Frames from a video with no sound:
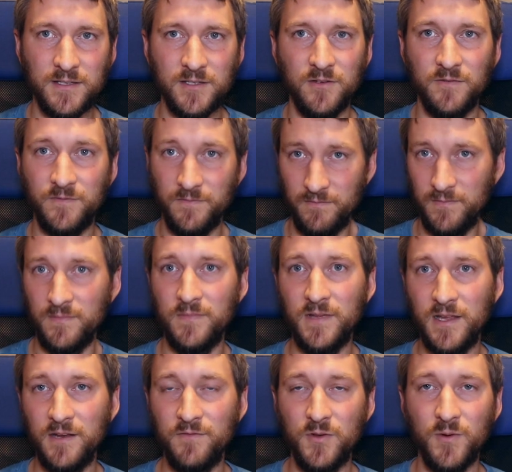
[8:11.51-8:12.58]
So if
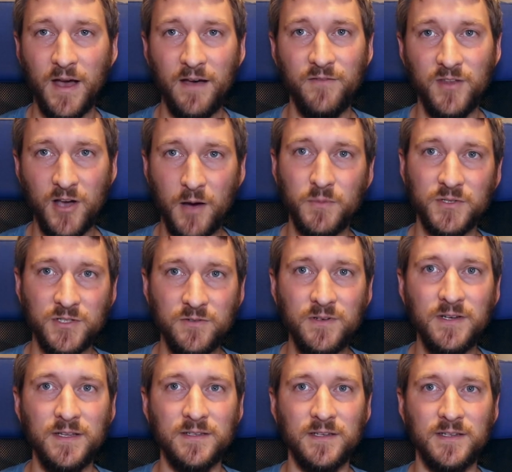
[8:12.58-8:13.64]
any of you have the
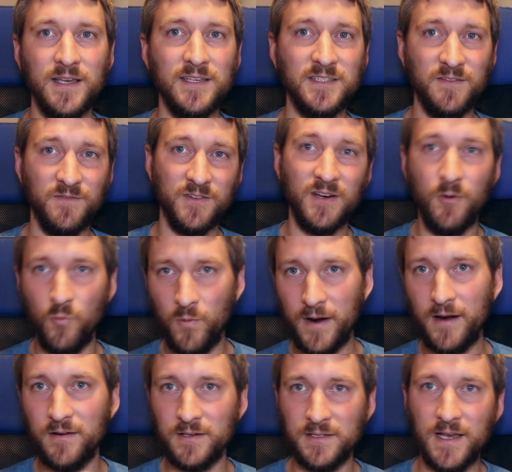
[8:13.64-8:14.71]
opportunity to test and figure out
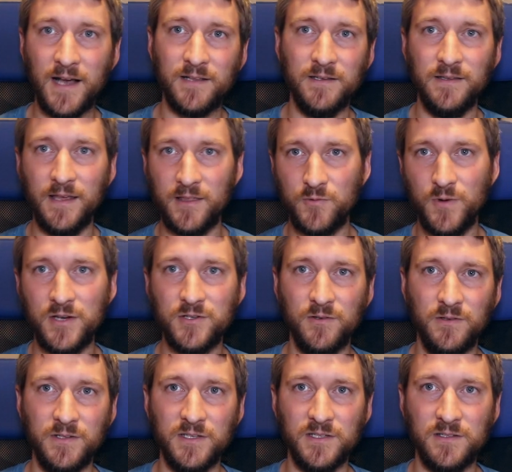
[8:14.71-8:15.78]
where exactly that
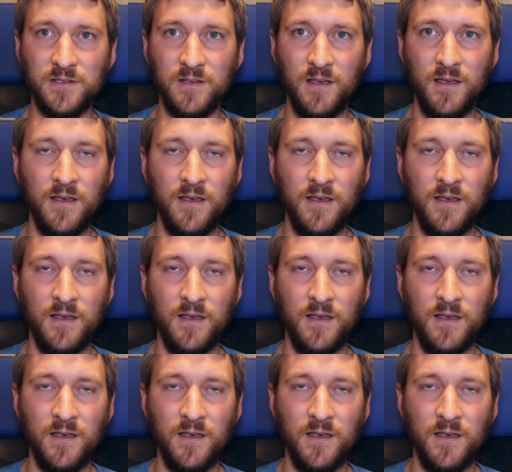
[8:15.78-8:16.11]
threshold is,